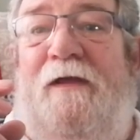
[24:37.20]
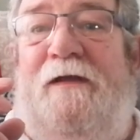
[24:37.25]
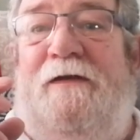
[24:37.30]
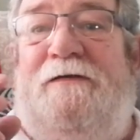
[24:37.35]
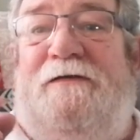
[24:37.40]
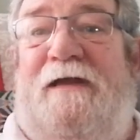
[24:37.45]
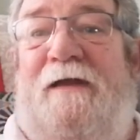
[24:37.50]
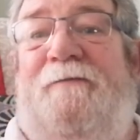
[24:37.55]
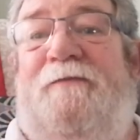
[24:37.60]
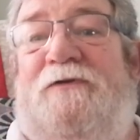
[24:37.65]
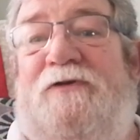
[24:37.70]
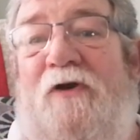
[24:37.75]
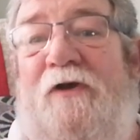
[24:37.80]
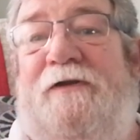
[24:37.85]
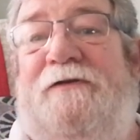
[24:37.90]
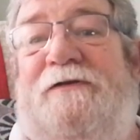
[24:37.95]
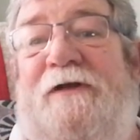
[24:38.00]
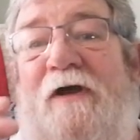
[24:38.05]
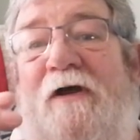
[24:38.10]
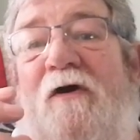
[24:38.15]
slip
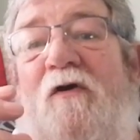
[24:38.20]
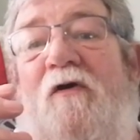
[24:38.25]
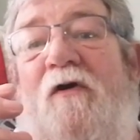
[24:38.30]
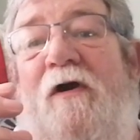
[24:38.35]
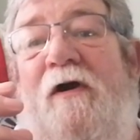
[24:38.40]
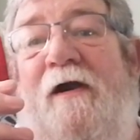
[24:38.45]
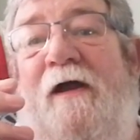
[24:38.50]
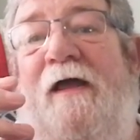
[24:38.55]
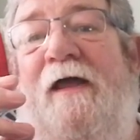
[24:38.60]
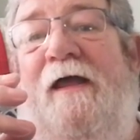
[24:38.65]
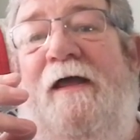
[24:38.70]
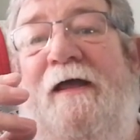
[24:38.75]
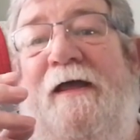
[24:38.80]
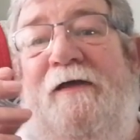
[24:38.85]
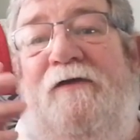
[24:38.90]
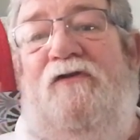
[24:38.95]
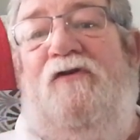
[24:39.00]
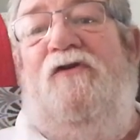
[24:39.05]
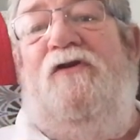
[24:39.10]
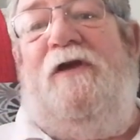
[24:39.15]
joints or
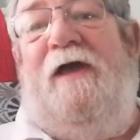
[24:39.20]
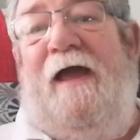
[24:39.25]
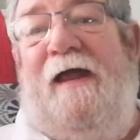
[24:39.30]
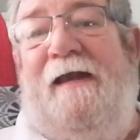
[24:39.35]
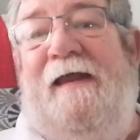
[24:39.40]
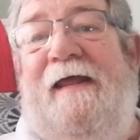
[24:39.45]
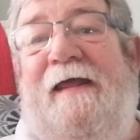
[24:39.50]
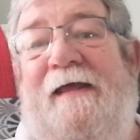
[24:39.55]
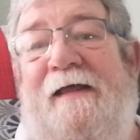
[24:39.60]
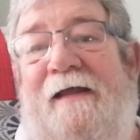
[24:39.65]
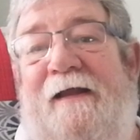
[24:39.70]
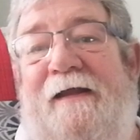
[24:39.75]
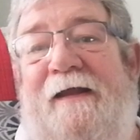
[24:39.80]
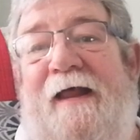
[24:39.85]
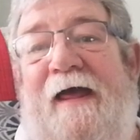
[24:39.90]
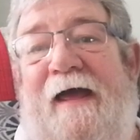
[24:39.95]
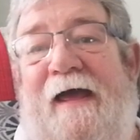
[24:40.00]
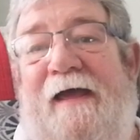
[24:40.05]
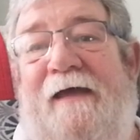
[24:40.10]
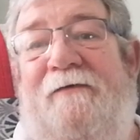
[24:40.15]
UK legal
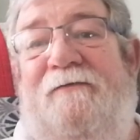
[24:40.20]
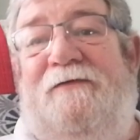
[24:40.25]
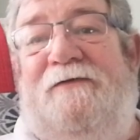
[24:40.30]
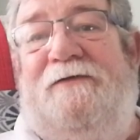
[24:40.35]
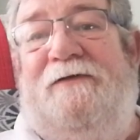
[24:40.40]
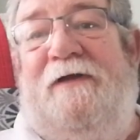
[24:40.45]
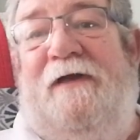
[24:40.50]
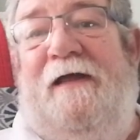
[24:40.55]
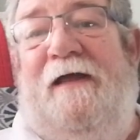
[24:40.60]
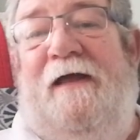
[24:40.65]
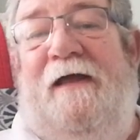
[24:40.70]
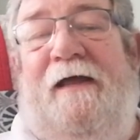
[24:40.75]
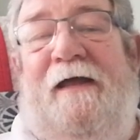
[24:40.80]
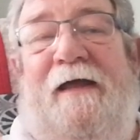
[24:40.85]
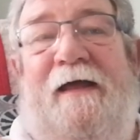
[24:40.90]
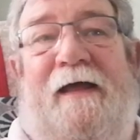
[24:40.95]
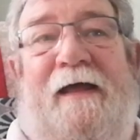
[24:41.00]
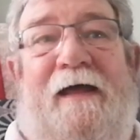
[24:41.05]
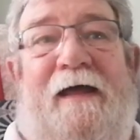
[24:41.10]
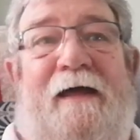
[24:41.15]
knives,
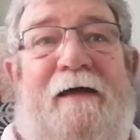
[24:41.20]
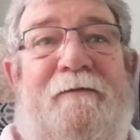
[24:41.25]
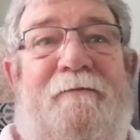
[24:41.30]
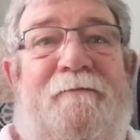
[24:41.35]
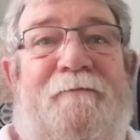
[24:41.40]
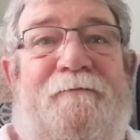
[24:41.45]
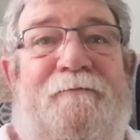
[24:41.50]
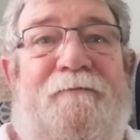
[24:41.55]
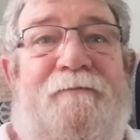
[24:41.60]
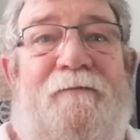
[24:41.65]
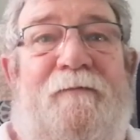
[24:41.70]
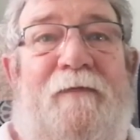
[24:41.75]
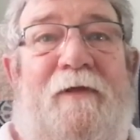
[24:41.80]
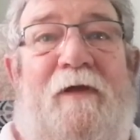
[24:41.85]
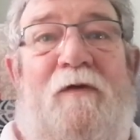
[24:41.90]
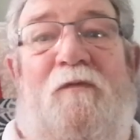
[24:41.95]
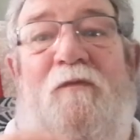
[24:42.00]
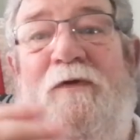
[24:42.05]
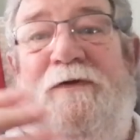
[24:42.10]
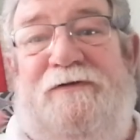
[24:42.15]
um,
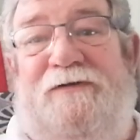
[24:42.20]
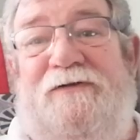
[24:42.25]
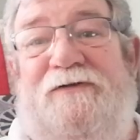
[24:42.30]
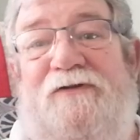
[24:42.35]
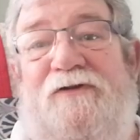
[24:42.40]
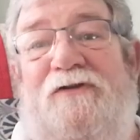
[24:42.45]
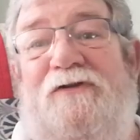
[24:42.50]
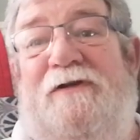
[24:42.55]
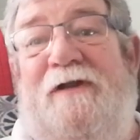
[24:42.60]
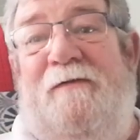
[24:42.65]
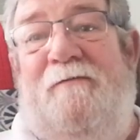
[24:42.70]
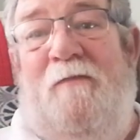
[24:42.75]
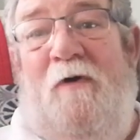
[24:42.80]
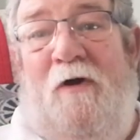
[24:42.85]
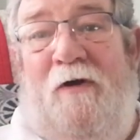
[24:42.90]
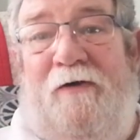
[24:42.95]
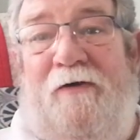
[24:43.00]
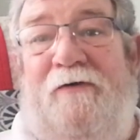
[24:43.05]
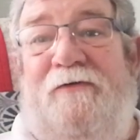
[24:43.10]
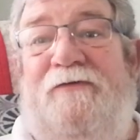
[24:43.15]
which is usually
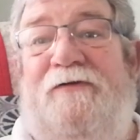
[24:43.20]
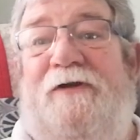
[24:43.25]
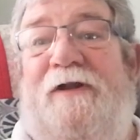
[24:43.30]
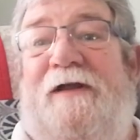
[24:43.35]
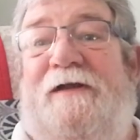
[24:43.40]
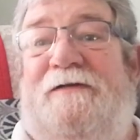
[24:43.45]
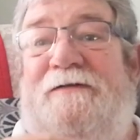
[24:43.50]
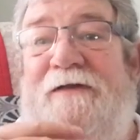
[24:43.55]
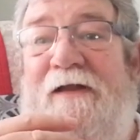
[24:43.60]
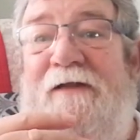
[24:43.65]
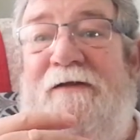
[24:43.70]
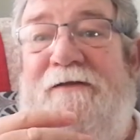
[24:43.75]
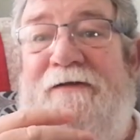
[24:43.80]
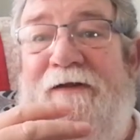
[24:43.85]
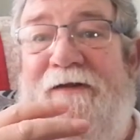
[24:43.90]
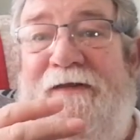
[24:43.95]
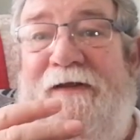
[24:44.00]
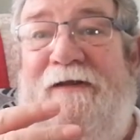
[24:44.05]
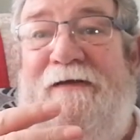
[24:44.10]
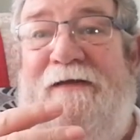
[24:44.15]
modern traditionals
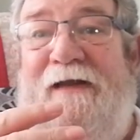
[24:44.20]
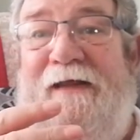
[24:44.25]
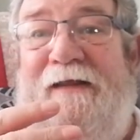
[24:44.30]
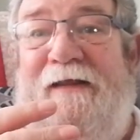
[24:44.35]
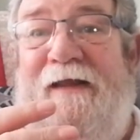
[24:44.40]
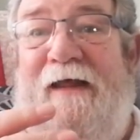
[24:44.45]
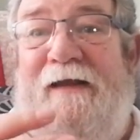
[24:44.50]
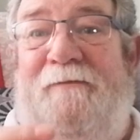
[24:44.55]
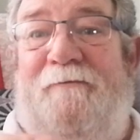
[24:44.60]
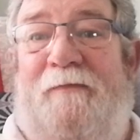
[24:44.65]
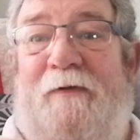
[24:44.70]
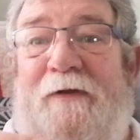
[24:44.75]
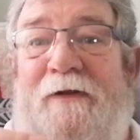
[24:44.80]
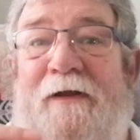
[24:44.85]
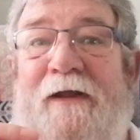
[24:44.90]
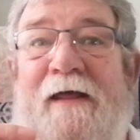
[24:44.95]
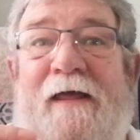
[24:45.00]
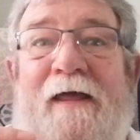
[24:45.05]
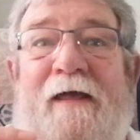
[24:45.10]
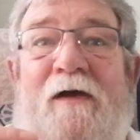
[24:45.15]
and things like that. But
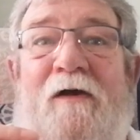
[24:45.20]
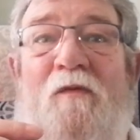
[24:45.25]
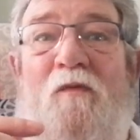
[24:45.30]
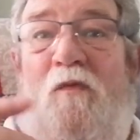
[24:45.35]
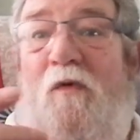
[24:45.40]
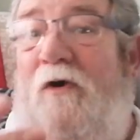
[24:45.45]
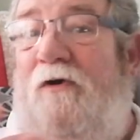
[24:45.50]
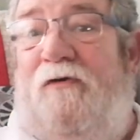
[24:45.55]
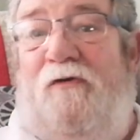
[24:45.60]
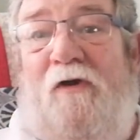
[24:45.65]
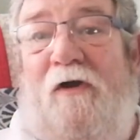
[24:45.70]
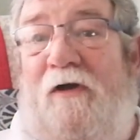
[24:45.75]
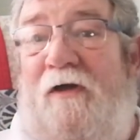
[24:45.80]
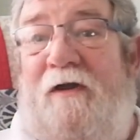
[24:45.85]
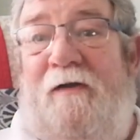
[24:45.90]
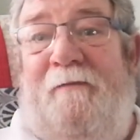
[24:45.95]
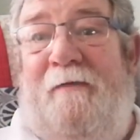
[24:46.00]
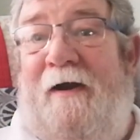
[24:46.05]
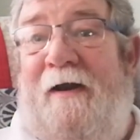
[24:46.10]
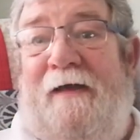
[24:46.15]
Warthog
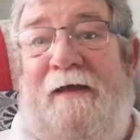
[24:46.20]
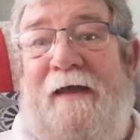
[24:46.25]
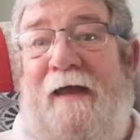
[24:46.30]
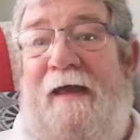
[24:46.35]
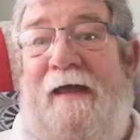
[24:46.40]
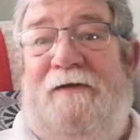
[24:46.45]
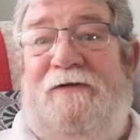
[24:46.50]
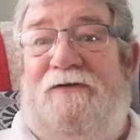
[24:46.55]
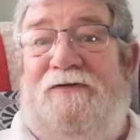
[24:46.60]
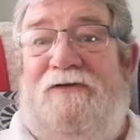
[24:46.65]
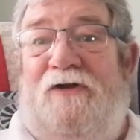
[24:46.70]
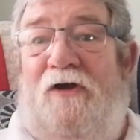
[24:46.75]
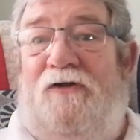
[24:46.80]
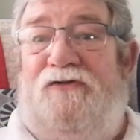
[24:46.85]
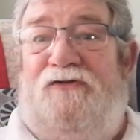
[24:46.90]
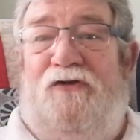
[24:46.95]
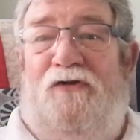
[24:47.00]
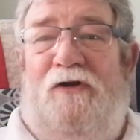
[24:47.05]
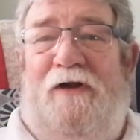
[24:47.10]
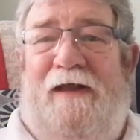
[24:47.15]
in America, he just
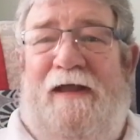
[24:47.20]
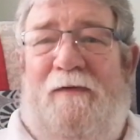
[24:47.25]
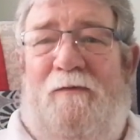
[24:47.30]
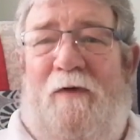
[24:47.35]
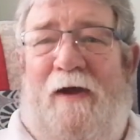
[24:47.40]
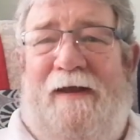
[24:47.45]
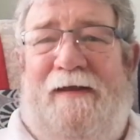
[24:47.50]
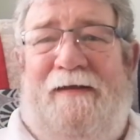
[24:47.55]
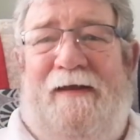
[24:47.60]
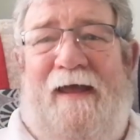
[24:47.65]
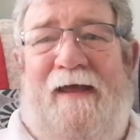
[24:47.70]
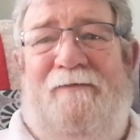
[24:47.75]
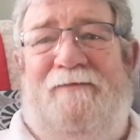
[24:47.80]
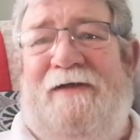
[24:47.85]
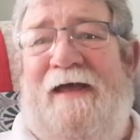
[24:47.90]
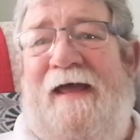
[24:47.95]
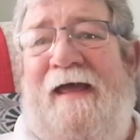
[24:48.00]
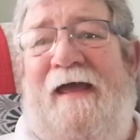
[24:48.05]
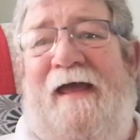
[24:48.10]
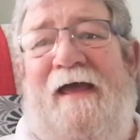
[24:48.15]
got two Lee White knives.
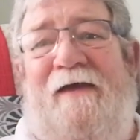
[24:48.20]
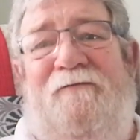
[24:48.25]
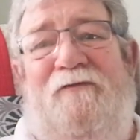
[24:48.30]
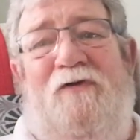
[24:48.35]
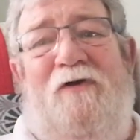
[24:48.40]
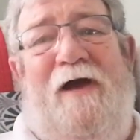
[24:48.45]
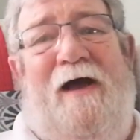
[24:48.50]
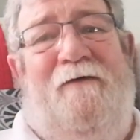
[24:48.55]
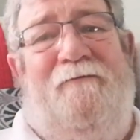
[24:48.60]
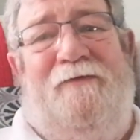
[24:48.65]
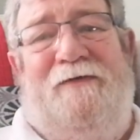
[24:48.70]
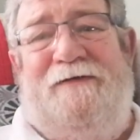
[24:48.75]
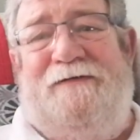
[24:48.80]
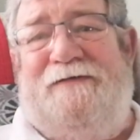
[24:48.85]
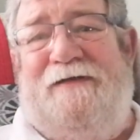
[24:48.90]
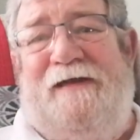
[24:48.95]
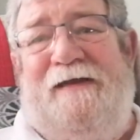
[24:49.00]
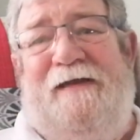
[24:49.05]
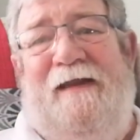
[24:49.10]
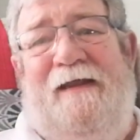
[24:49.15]
If you haven't
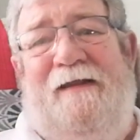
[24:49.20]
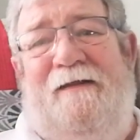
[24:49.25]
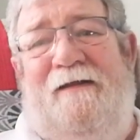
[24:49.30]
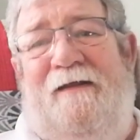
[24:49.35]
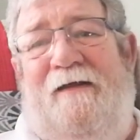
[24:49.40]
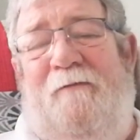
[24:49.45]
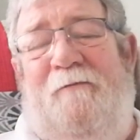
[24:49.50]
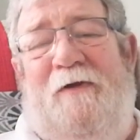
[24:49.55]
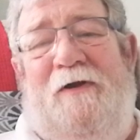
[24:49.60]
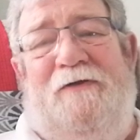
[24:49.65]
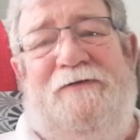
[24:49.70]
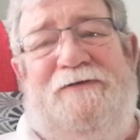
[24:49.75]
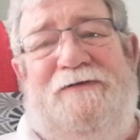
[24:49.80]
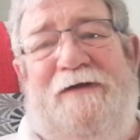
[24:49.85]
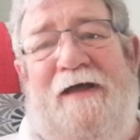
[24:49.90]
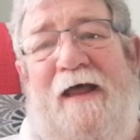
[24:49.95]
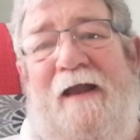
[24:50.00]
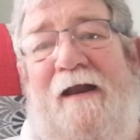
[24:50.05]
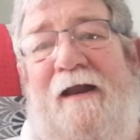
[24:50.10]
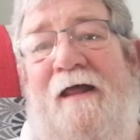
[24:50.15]
seen him on his
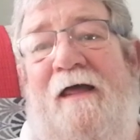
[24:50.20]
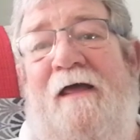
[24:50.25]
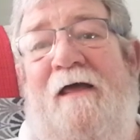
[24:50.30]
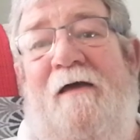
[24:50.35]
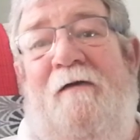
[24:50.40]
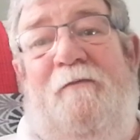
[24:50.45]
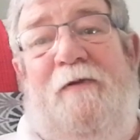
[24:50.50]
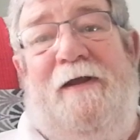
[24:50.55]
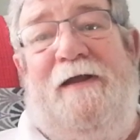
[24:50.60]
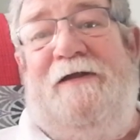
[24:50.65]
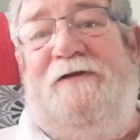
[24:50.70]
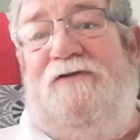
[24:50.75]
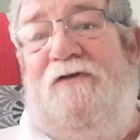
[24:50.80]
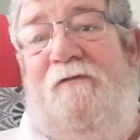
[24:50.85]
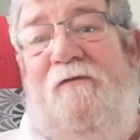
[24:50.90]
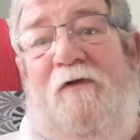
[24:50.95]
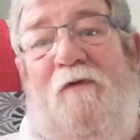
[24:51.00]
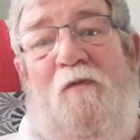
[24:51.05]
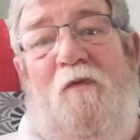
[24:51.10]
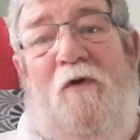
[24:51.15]
channel, please go
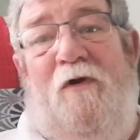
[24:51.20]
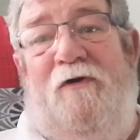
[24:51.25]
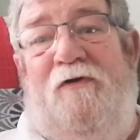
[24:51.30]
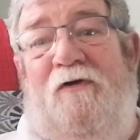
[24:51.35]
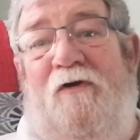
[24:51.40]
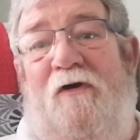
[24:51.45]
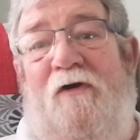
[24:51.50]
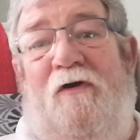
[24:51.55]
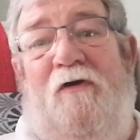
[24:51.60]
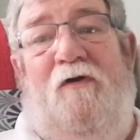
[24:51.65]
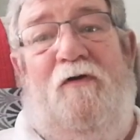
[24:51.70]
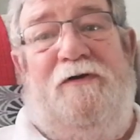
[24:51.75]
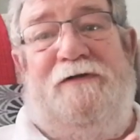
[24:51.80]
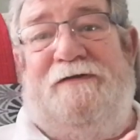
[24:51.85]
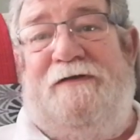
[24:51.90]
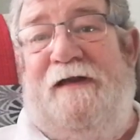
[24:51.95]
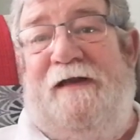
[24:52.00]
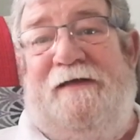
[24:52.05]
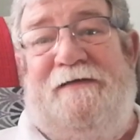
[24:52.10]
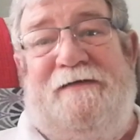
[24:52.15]
over to Warthog or
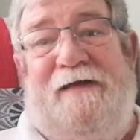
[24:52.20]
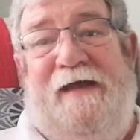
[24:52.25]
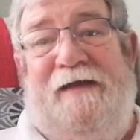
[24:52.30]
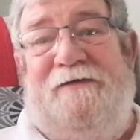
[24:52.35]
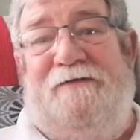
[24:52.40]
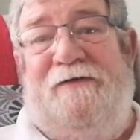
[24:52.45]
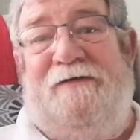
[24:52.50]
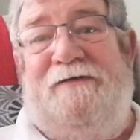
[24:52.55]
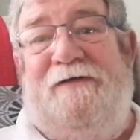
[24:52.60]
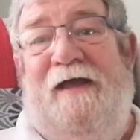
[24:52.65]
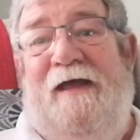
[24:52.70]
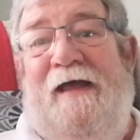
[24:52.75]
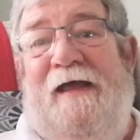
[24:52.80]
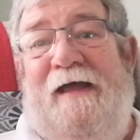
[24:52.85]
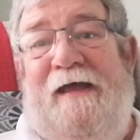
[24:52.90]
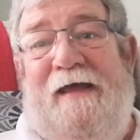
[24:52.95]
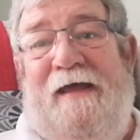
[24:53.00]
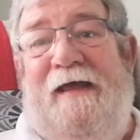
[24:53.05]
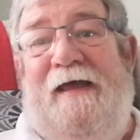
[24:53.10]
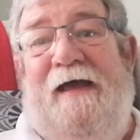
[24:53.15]
Slick Slicers.
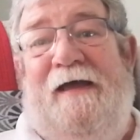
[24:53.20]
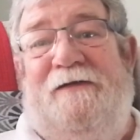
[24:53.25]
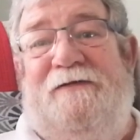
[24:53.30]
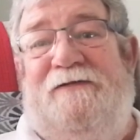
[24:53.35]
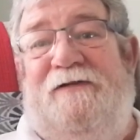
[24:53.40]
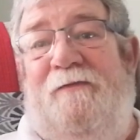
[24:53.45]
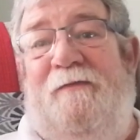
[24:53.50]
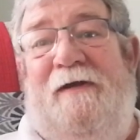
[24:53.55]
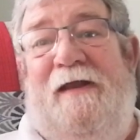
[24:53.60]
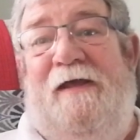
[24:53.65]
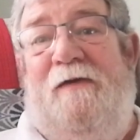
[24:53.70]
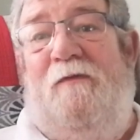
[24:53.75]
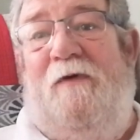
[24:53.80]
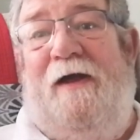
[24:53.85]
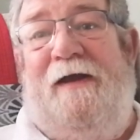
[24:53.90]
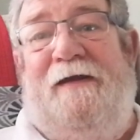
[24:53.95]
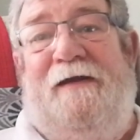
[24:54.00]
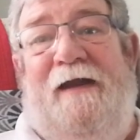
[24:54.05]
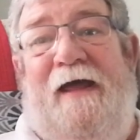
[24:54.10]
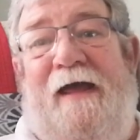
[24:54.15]
He has some Lee
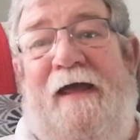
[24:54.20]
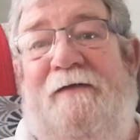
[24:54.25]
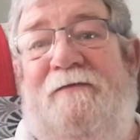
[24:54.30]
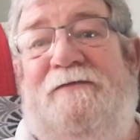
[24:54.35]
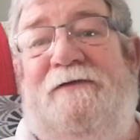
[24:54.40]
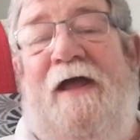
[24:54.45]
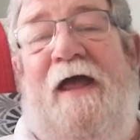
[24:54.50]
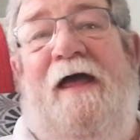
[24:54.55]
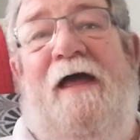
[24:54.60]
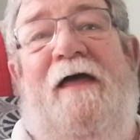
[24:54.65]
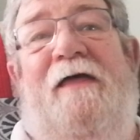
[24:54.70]
White knives.